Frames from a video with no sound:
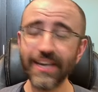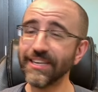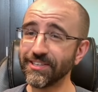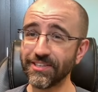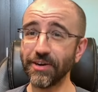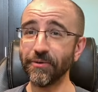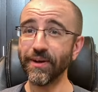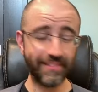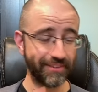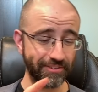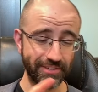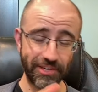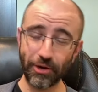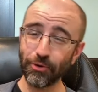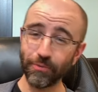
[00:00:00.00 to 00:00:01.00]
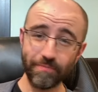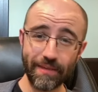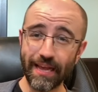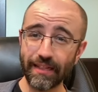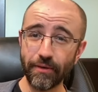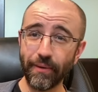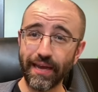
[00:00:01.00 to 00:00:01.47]
So there's no
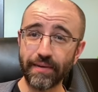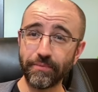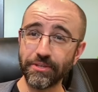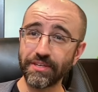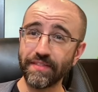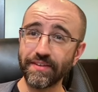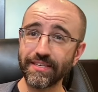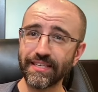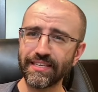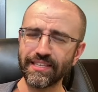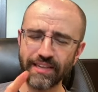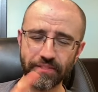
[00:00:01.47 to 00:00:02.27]
yellow animals on this list